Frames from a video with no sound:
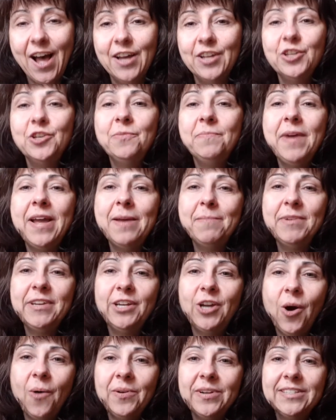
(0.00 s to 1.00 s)
You may be
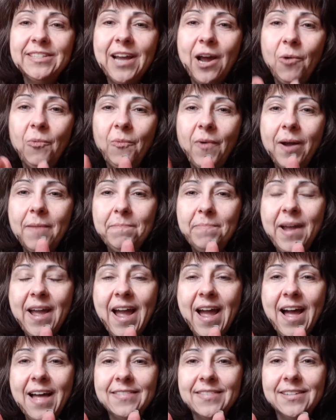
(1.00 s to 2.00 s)
going down one
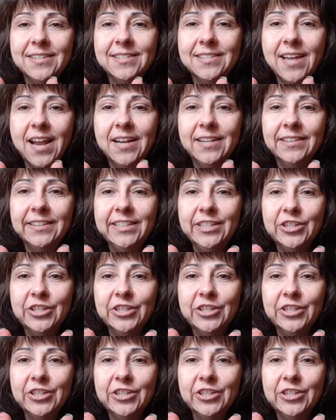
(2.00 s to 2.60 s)
path and suddenly